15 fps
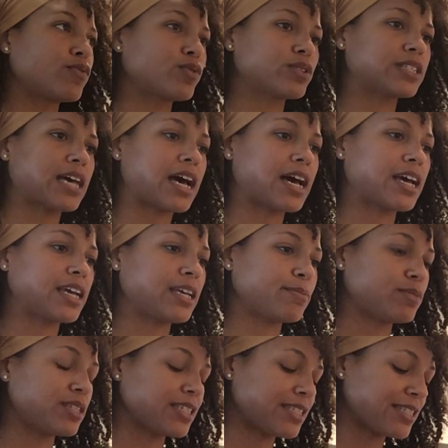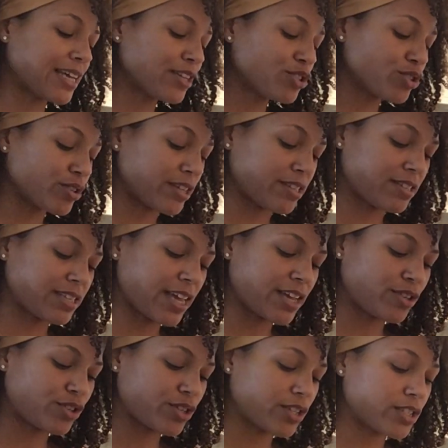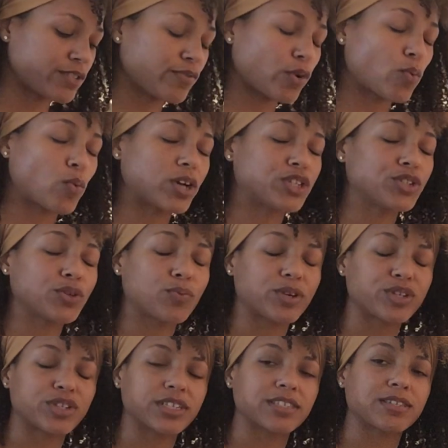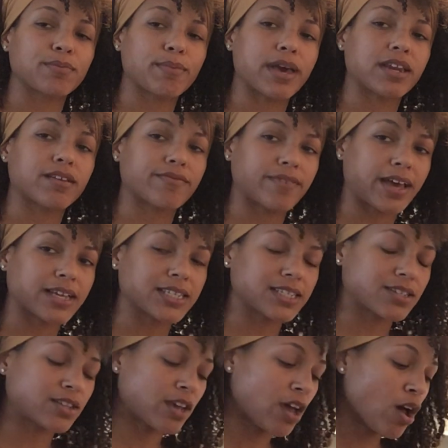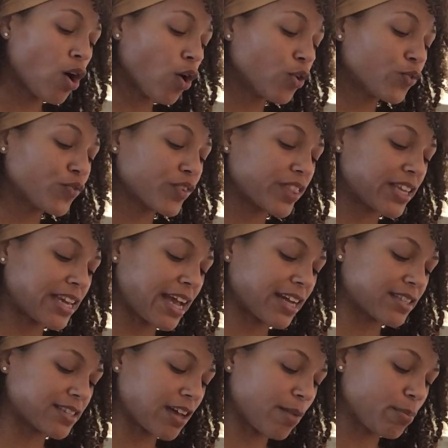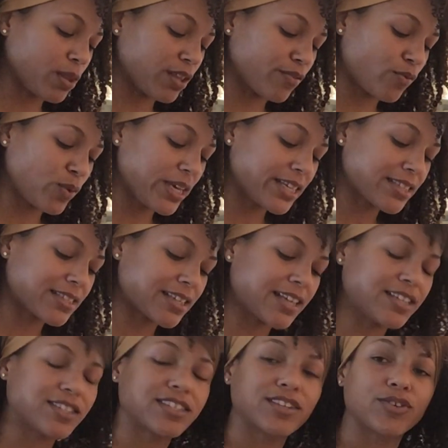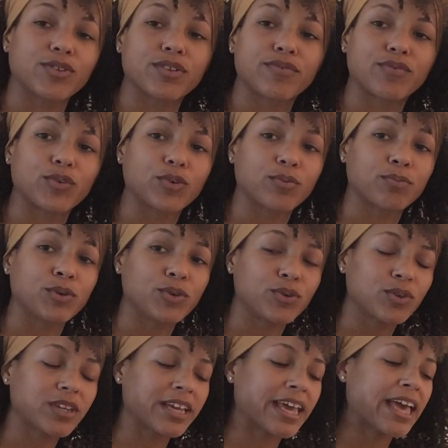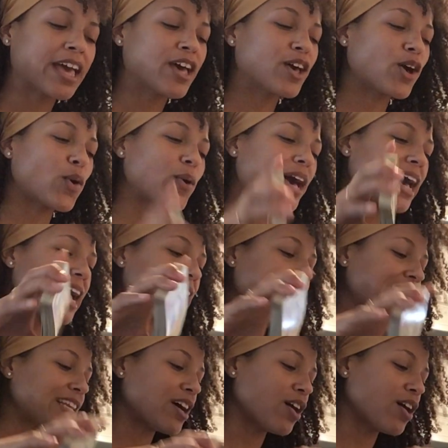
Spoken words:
time to set your intentions for what you're wishing to manifest over the next couple of weeks until the full moon. Go ahead,